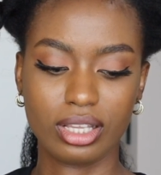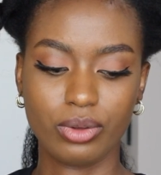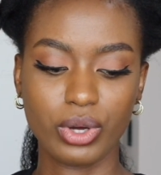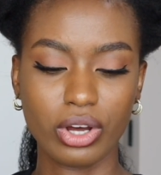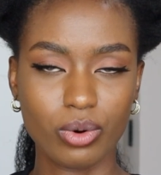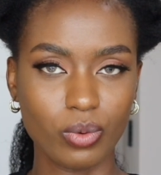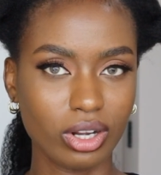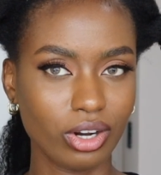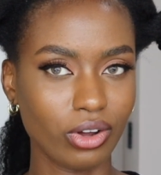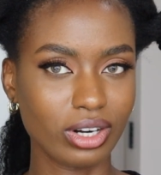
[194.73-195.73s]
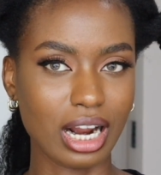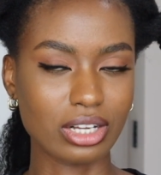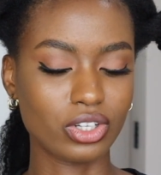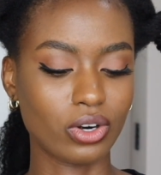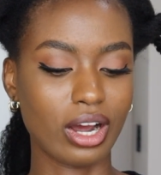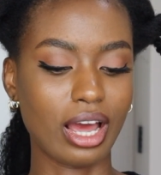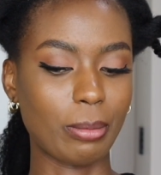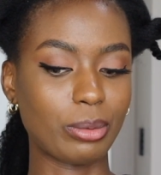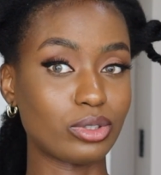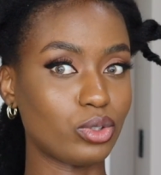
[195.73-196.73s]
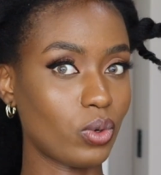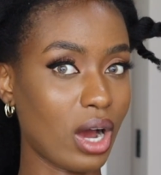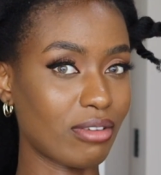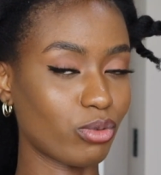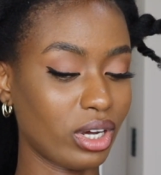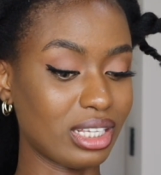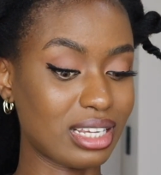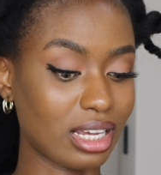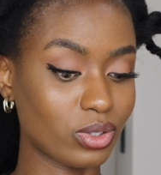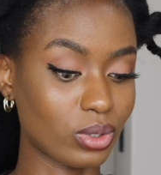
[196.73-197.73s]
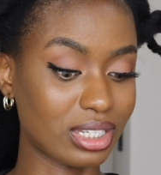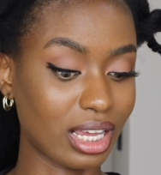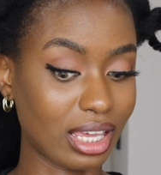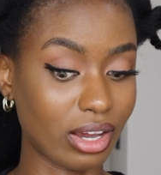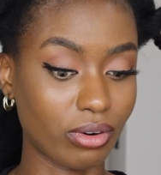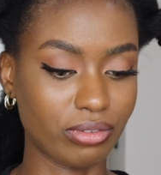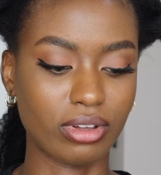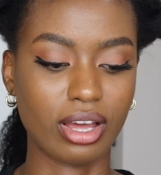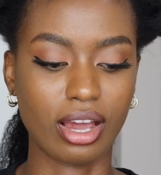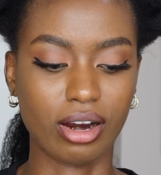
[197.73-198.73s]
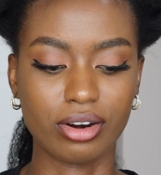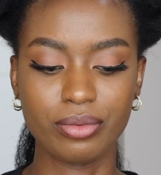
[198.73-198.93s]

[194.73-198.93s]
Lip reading: We all want long natural hair, but do you have what it takes to take care of the hair?